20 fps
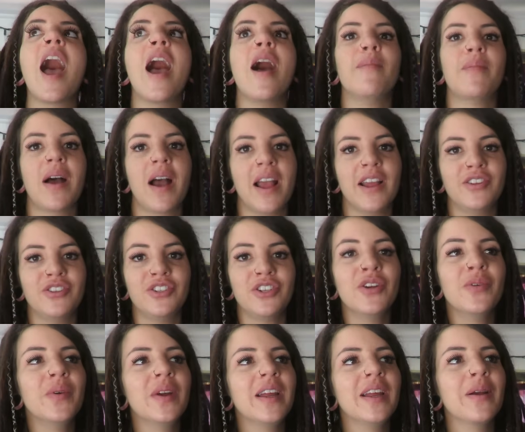am I
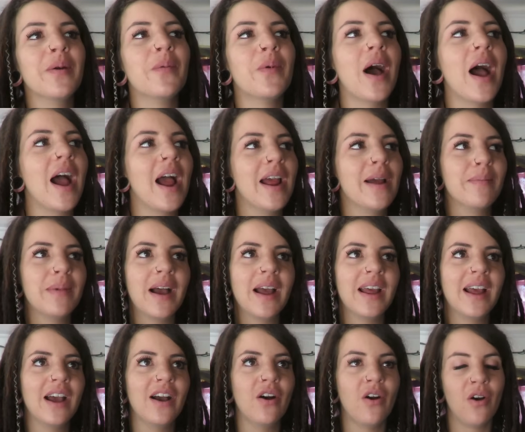doing? Why am I
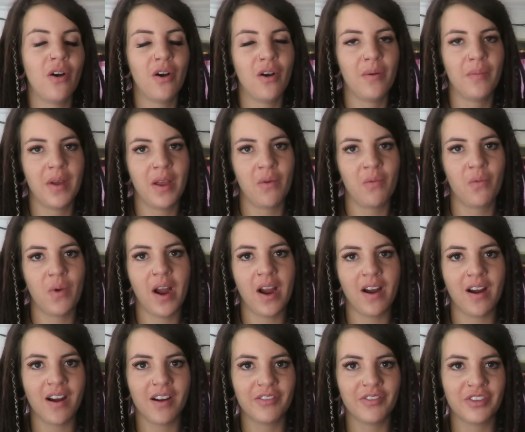at home? And
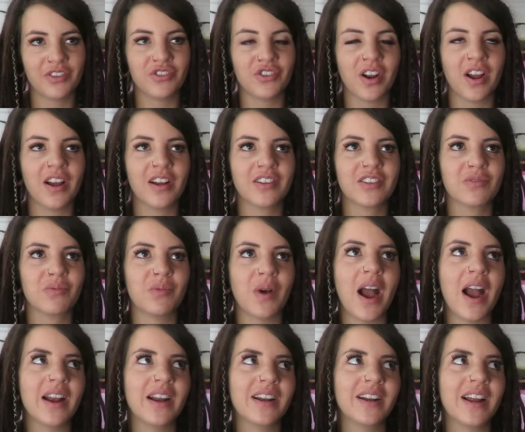where are the drugs?
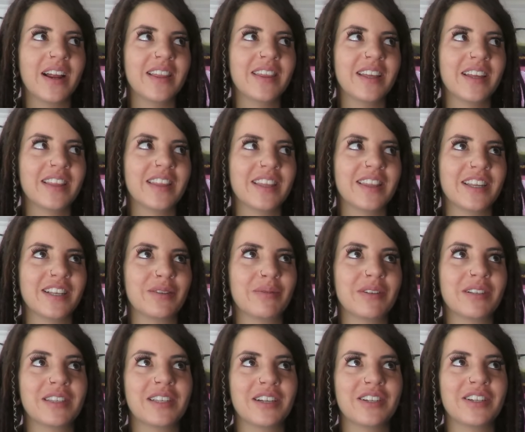Why did I think that this
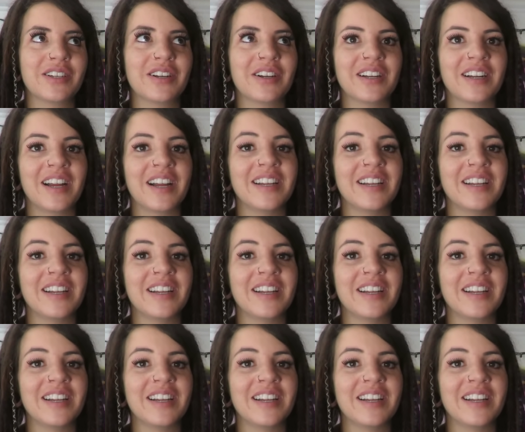was such a good